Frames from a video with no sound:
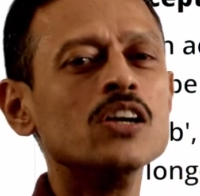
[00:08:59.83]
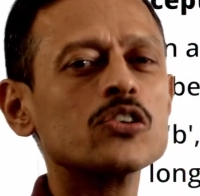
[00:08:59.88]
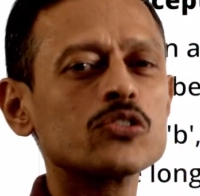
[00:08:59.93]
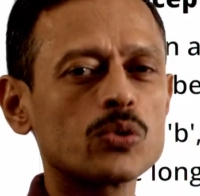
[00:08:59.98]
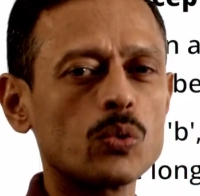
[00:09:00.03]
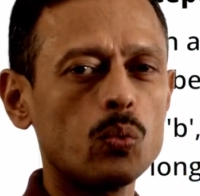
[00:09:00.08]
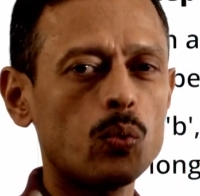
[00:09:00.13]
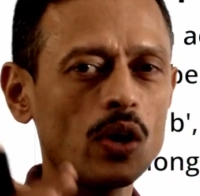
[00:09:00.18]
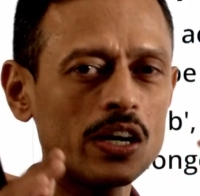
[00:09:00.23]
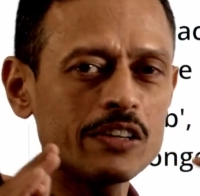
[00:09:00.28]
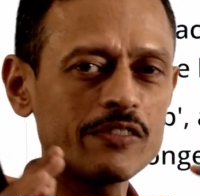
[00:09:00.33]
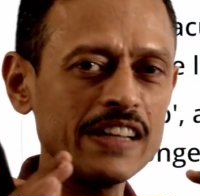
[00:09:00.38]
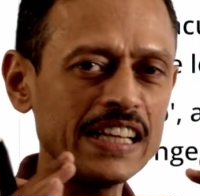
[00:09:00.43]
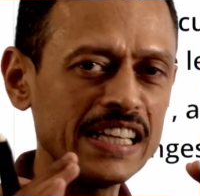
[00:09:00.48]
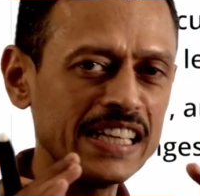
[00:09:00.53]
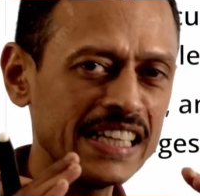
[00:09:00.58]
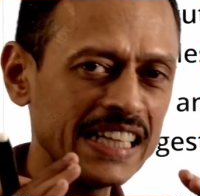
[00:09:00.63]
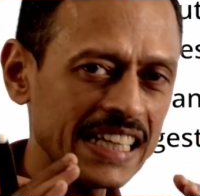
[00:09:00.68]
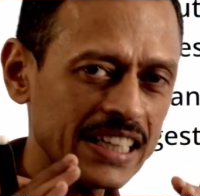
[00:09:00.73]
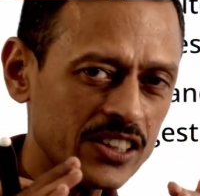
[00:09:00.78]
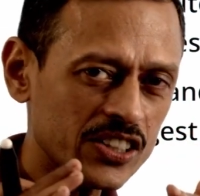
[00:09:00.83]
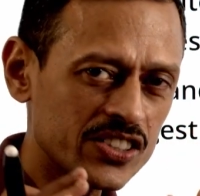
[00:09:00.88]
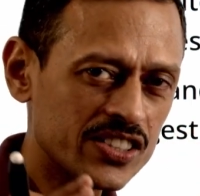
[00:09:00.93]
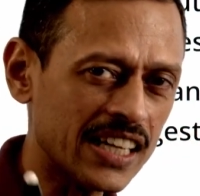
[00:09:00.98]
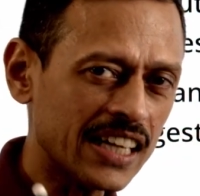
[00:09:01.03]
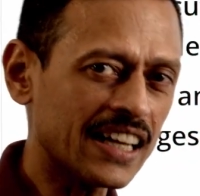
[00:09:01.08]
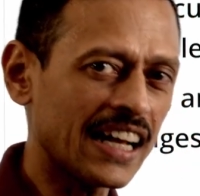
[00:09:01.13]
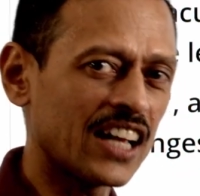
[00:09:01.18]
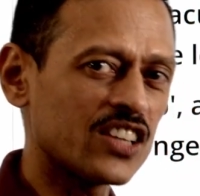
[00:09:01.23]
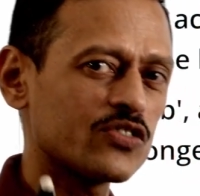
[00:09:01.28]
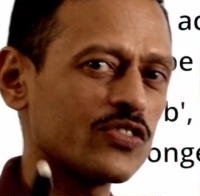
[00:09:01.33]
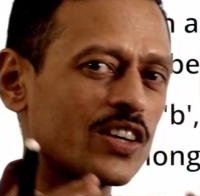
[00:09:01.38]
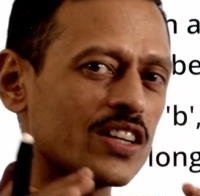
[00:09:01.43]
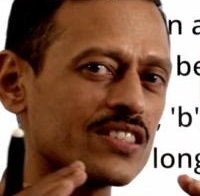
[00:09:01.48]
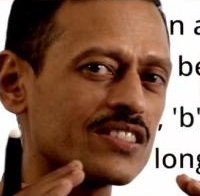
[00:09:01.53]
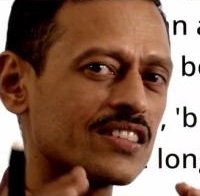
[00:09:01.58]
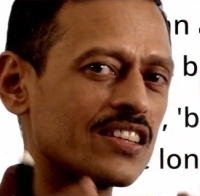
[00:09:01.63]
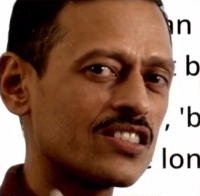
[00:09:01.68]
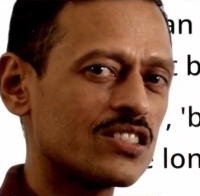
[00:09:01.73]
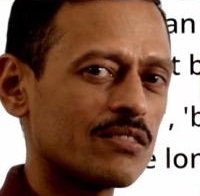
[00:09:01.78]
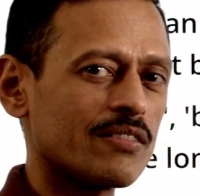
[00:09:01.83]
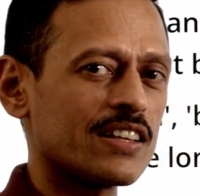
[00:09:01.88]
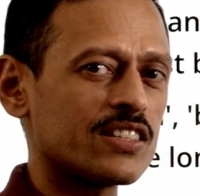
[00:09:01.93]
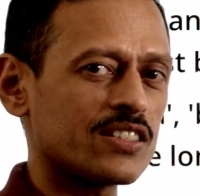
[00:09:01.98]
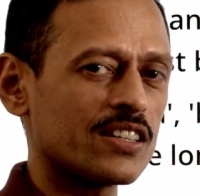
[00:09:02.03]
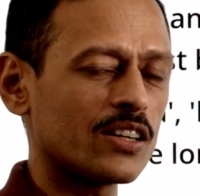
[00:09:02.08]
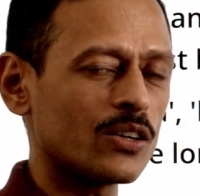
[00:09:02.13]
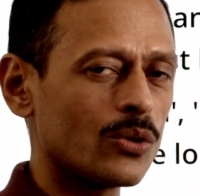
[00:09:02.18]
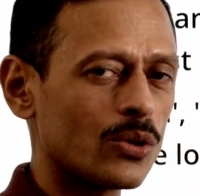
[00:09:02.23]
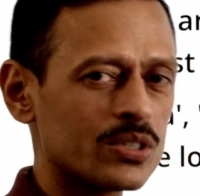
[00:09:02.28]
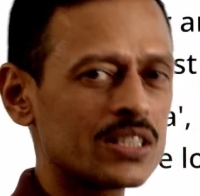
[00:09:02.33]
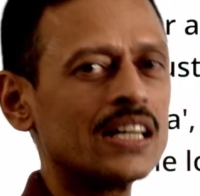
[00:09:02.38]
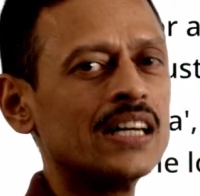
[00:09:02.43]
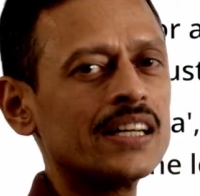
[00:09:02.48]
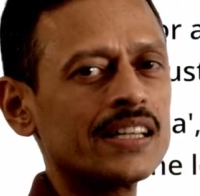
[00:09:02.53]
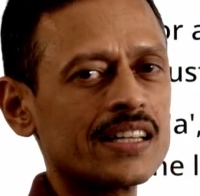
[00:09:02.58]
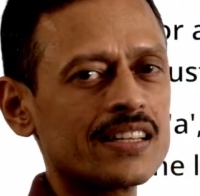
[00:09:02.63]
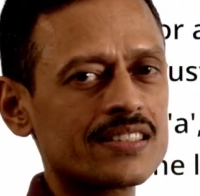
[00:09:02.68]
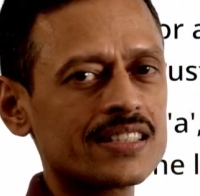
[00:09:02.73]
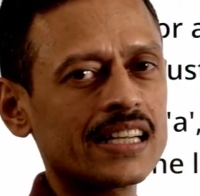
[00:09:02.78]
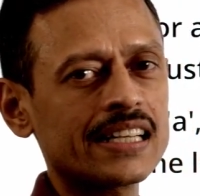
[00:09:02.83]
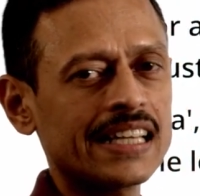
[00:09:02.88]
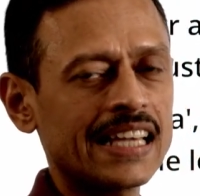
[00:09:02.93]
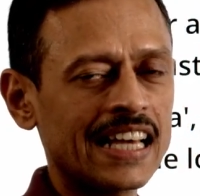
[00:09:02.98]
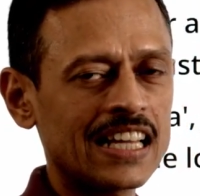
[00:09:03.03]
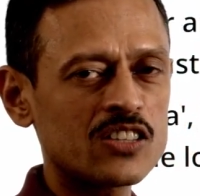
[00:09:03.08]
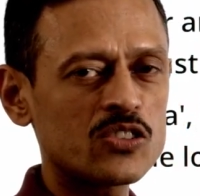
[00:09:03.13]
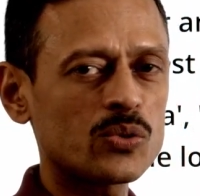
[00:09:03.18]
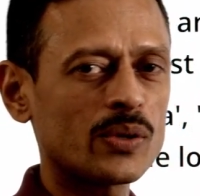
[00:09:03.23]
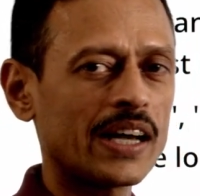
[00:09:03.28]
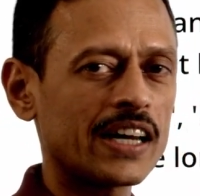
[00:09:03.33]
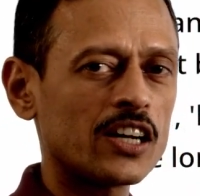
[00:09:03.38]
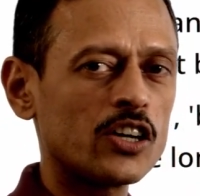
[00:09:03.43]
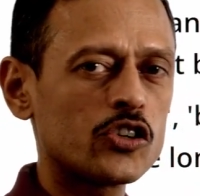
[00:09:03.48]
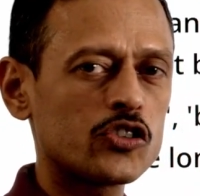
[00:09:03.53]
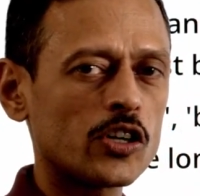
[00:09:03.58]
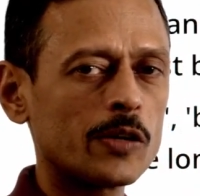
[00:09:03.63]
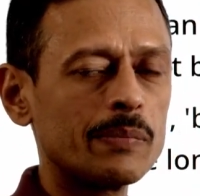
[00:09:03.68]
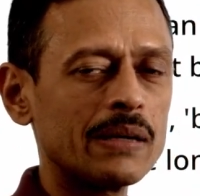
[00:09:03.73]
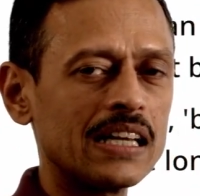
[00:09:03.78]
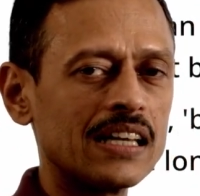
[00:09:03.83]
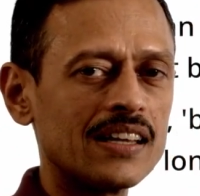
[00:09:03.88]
So what we need to check as far as this question goes is that L square should be